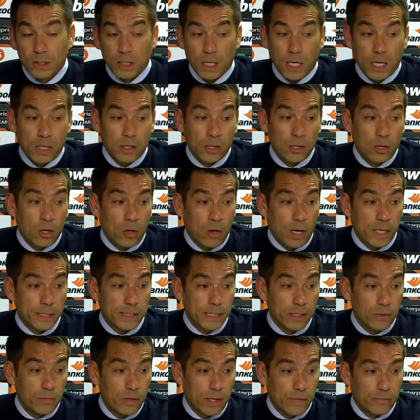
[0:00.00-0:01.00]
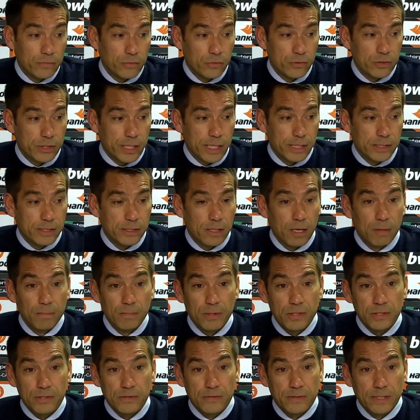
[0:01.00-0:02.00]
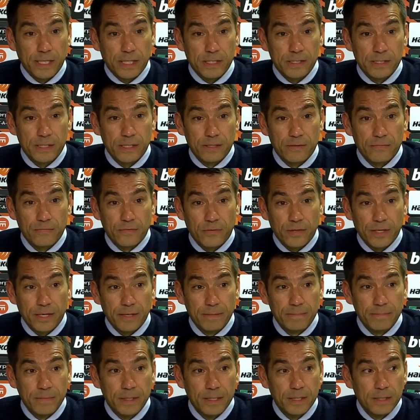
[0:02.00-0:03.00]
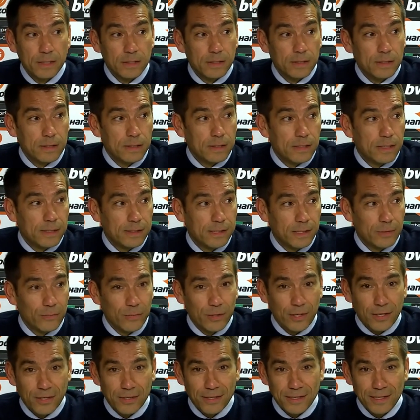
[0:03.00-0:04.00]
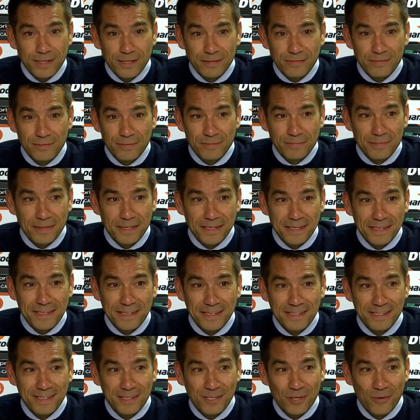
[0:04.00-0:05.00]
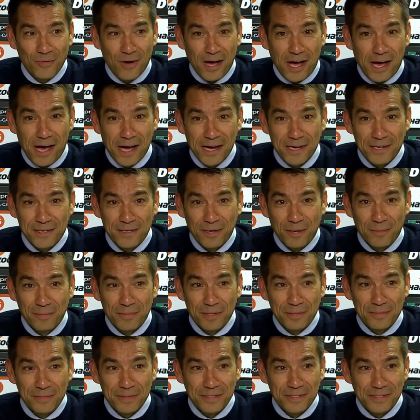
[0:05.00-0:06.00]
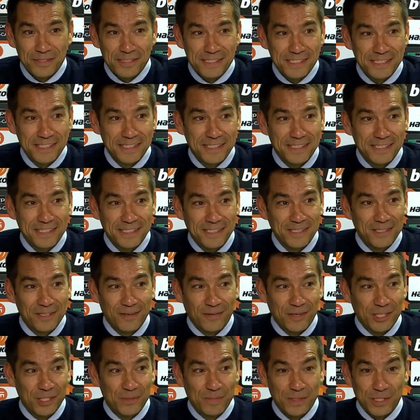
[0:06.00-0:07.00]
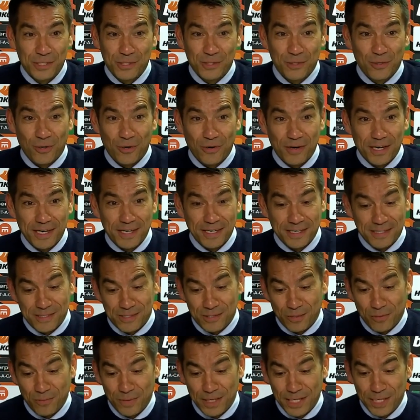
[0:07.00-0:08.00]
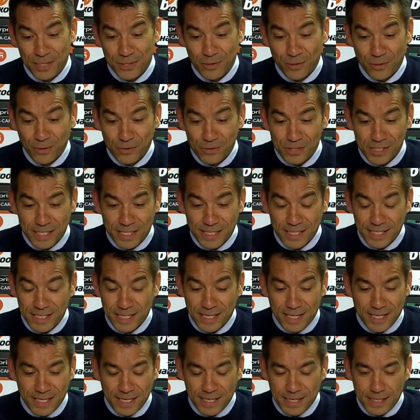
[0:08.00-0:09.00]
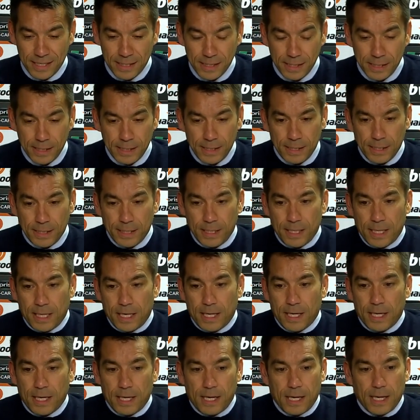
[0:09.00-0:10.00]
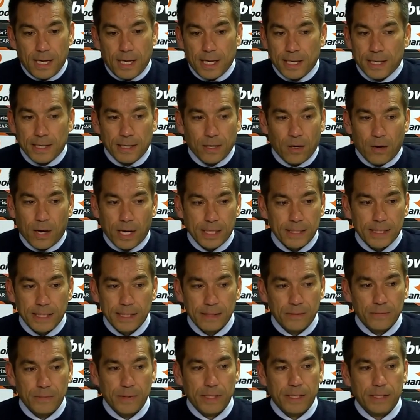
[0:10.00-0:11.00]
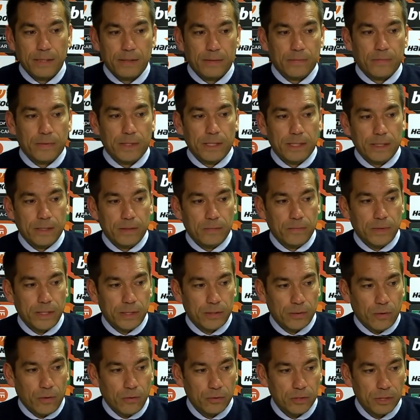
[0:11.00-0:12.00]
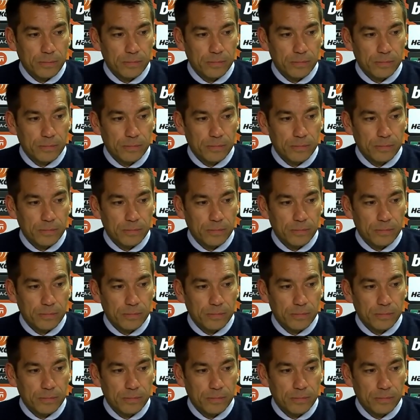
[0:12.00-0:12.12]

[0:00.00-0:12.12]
I don't know. I think we have to change numbers next year for him. I think we're going to give him, you know, a higher number, because, you know, he's been scoring so many goals. And, you know, I think we told